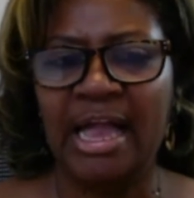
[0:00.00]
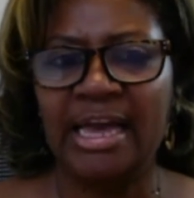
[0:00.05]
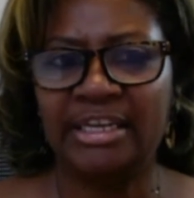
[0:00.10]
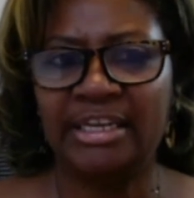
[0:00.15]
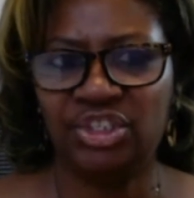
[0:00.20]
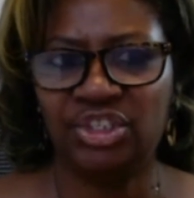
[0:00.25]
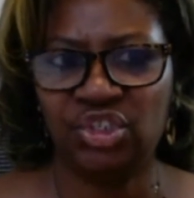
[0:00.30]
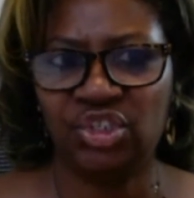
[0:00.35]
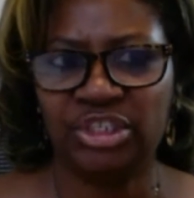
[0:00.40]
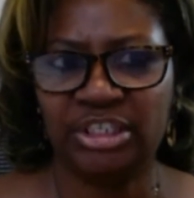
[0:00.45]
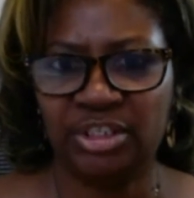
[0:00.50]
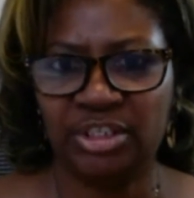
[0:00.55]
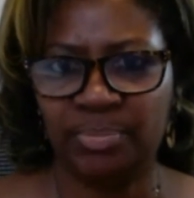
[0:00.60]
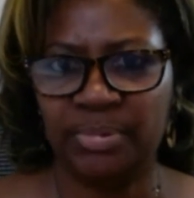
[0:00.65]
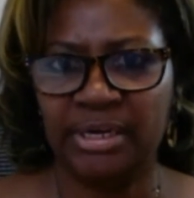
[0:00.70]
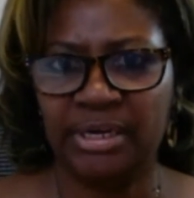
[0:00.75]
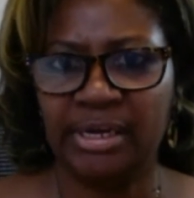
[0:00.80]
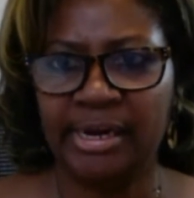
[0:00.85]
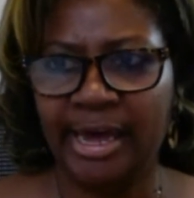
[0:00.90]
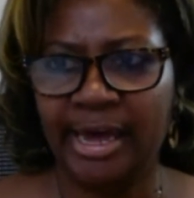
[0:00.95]
It's just
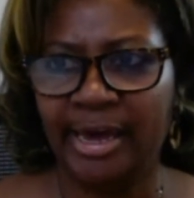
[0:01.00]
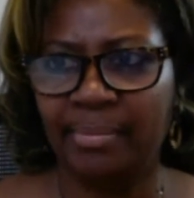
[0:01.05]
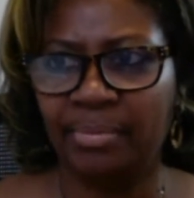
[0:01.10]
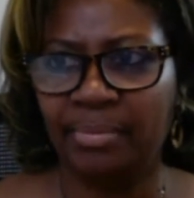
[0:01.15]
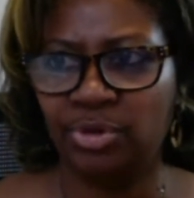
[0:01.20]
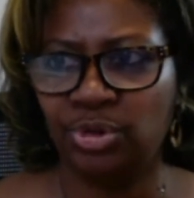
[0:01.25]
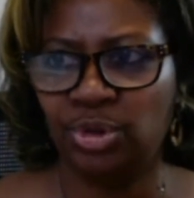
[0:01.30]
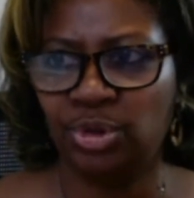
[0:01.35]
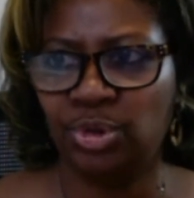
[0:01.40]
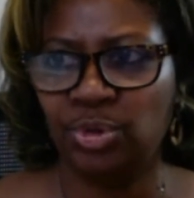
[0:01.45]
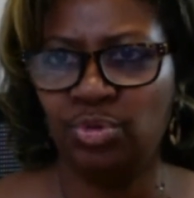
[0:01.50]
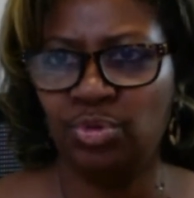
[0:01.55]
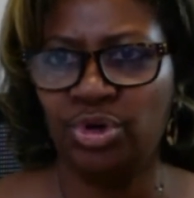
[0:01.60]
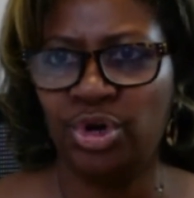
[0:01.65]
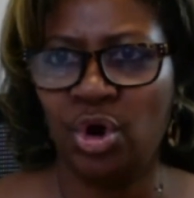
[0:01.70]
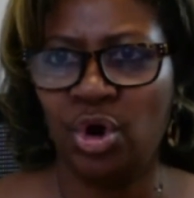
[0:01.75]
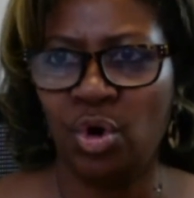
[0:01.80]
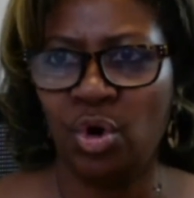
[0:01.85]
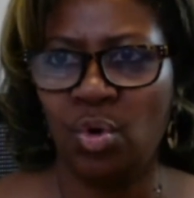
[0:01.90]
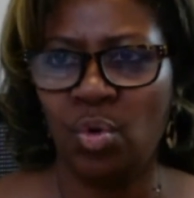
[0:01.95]
being able to
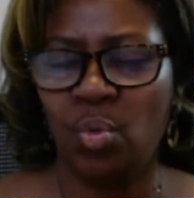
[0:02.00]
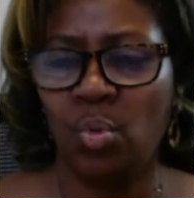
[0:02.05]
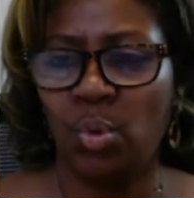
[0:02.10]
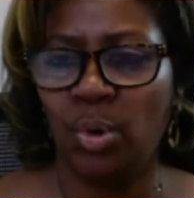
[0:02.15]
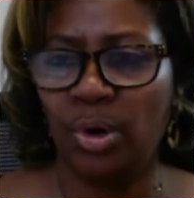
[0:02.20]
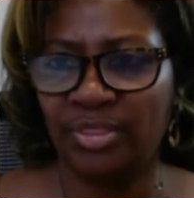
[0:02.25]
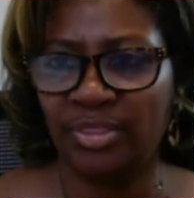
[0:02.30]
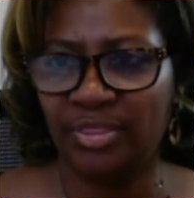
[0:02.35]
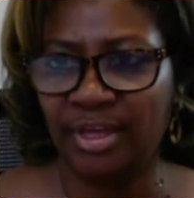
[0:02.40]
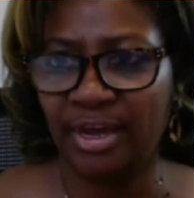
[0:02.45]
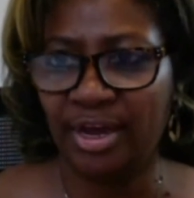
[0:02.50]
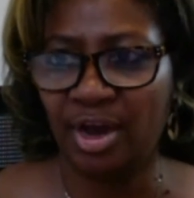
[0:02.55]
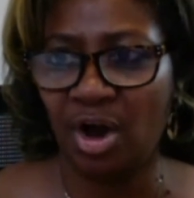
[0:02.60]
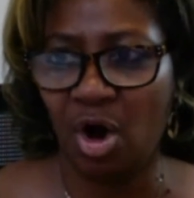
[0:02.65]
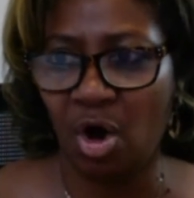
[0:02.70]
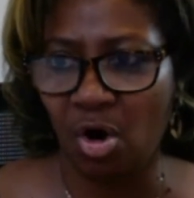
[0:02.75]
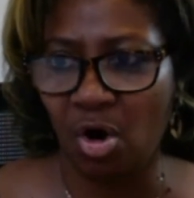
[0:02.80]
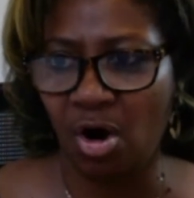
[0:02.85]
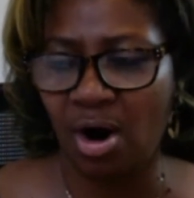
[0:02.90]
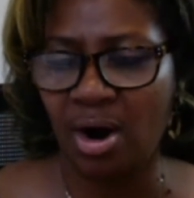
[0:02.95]
know what they
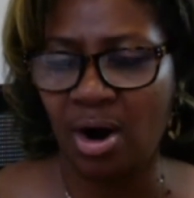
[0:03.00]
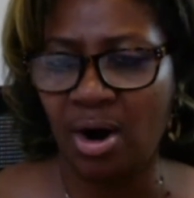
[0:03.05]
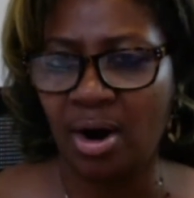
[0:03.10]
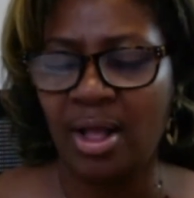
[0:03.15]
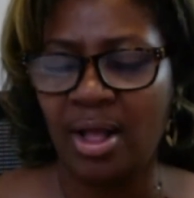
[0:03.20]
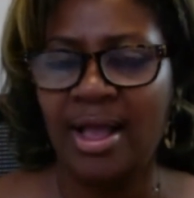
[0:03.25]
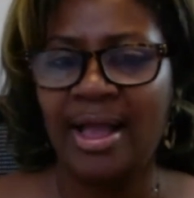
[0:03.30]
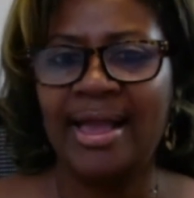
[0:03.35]
are